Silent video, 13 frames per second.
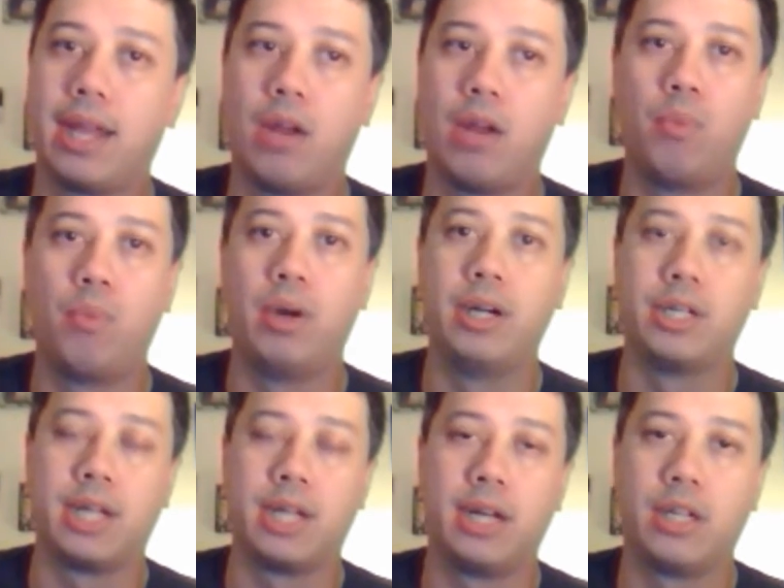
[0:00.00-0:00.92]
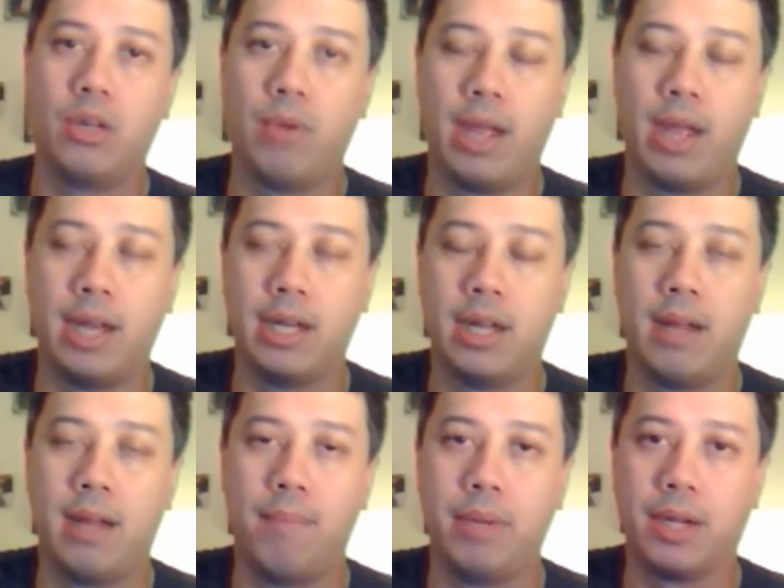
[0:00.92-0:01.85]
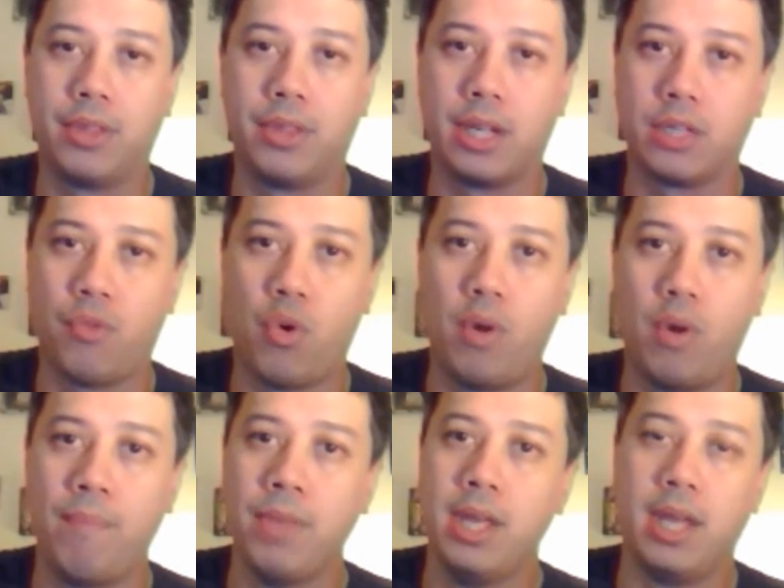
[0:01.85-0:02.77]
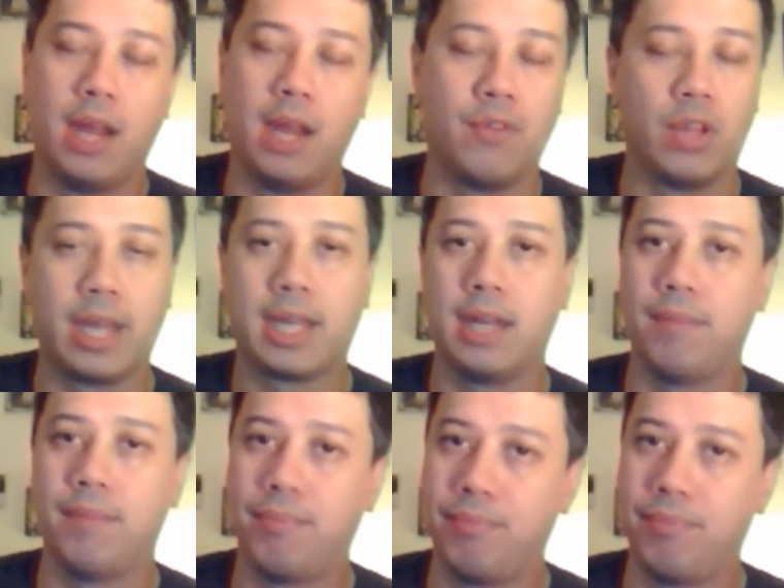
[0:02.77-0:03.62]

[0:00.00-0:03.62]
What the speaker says: I hope we're entertaining you and bringing things forward. If you like it,